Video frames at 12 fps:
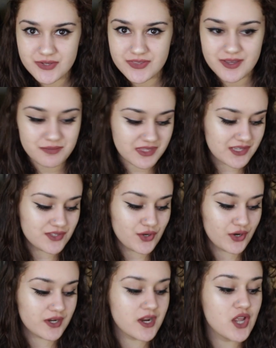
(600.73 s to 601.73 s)
to them. These
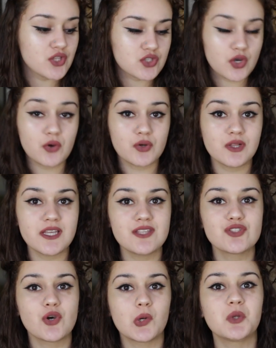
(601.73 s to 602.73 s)
are totally me, 100%.